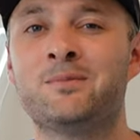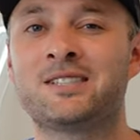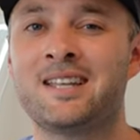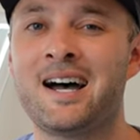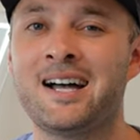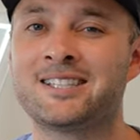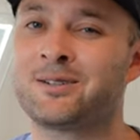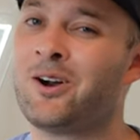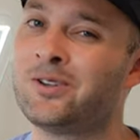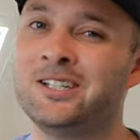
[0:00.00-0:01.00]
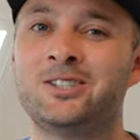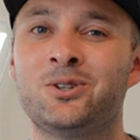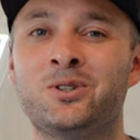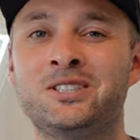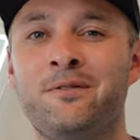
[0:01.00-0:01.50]
starts on your
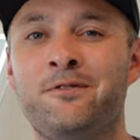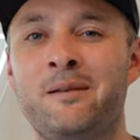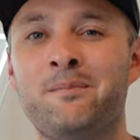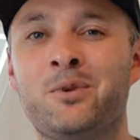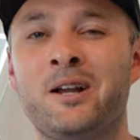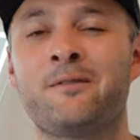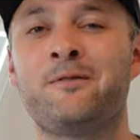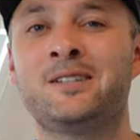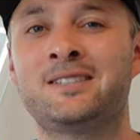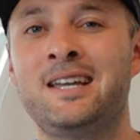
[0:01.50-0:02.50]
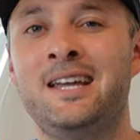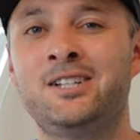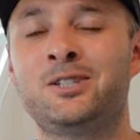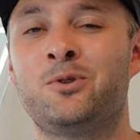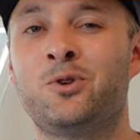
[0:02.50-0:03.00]
George FM breakfast
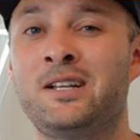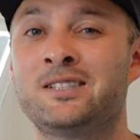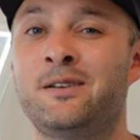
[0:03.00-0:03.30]
each morning.